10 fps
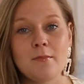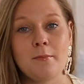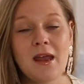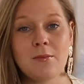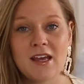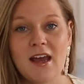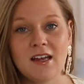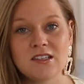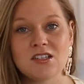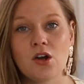baby
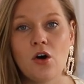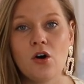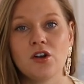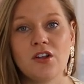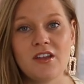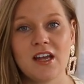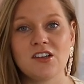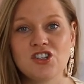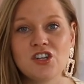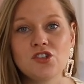gate on the
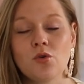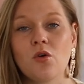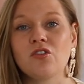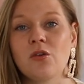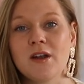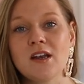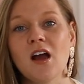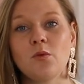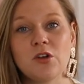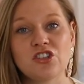kitchen door, so at
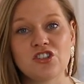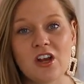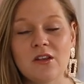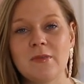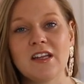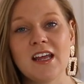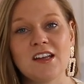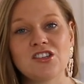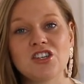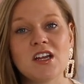night we just shut them in the
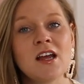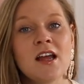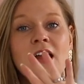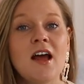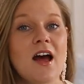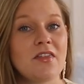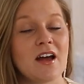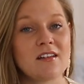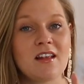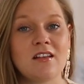kitchen and
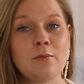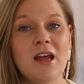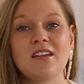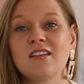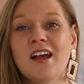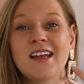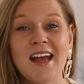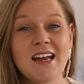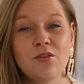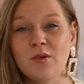that's their space.
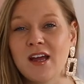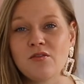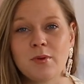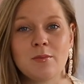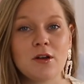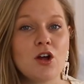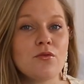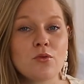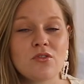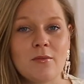Again, if we have people
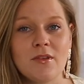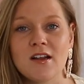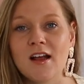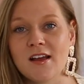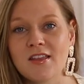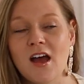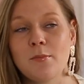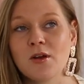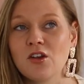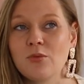over or something like
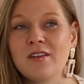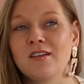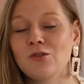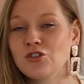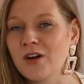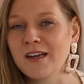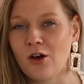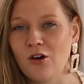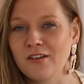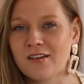that, because we're still training
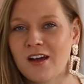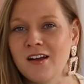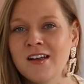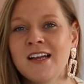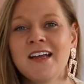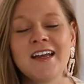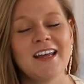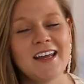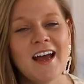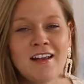Oscar,
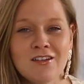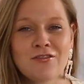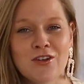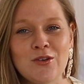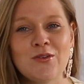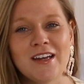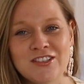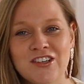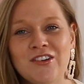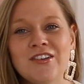he has a few
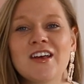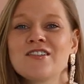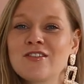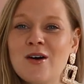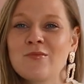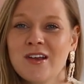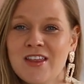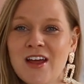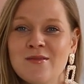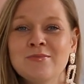issues that have come with
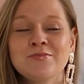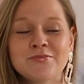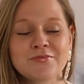him.